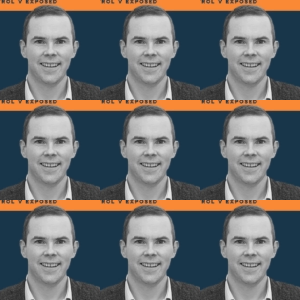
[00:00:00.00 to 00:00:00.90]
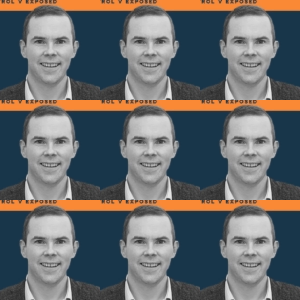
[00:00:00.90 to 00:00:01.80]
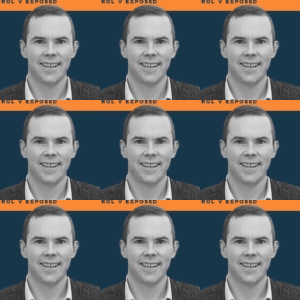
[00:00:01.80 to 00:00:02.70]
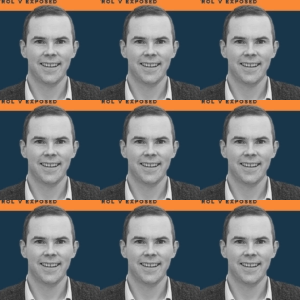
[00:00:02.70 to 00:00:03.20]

The face doesn't move, so there is nothing to read.